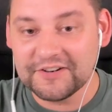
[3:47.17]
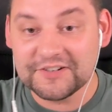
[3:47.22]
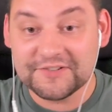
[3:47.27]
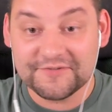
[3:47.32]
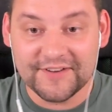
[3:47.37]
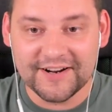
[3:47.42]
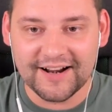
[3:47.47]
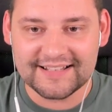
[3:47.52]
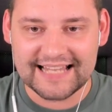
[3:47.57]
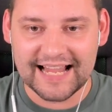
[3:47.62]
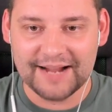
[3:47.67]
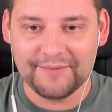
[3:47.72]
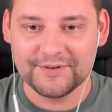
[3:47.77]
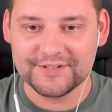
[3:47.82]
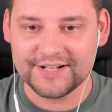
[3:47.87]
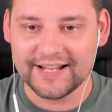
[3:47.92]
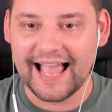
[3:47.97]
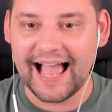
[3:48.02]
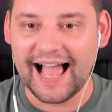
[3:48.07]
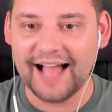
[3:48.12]
I've just realised how
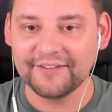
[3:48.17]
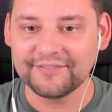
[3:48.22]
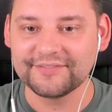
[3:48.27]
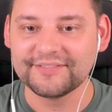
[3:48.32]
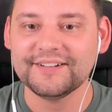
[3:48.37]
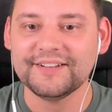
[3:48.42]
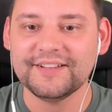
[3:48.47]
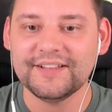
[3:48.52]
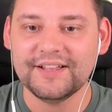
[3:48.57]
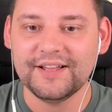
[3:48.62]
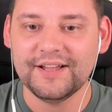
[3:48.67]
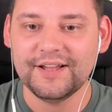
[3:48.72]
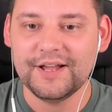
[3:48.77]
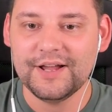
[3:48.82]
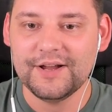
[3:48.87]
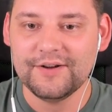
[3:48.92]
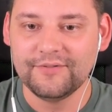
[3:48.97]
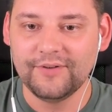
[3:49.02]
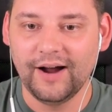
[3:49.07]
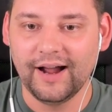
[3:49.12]
much I have.
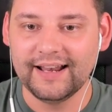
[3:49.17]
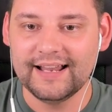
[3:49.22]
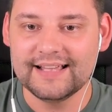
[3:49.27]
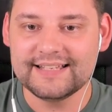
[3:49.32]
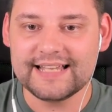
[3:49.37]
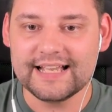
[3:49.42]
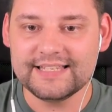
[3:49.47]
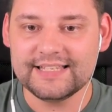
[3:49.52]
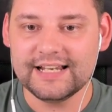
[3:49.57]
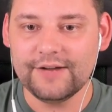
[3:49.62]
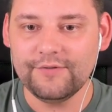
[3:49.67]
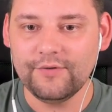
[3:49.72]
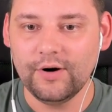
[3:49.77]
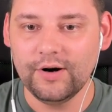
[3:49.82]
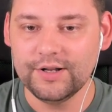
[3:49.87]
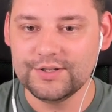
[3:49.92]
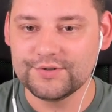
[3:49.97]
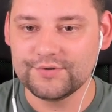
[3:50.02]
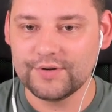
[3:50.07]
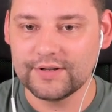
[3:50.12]
Right, let's get to level
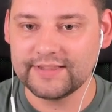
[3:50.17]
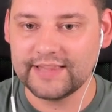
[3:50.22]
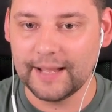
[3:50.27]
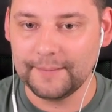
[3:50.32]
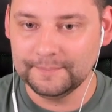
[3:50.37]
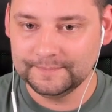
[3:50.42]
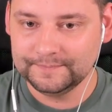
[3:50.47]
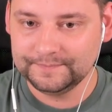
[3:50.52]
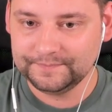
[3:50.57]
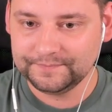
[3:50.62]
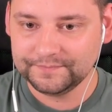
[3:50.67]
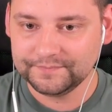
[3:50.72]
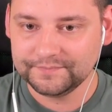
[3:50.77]
100 then.